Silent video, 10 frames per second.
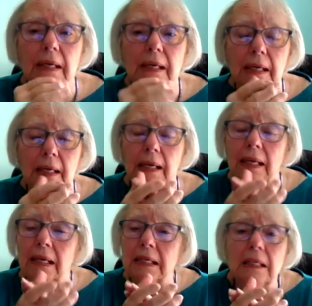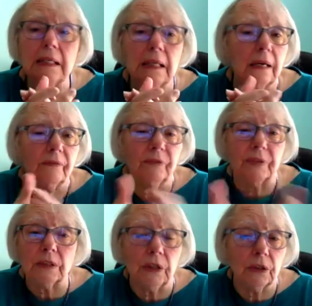and any of
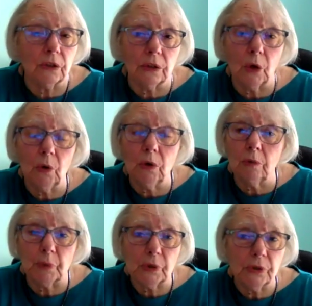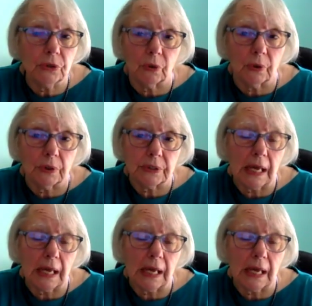your local bookstores.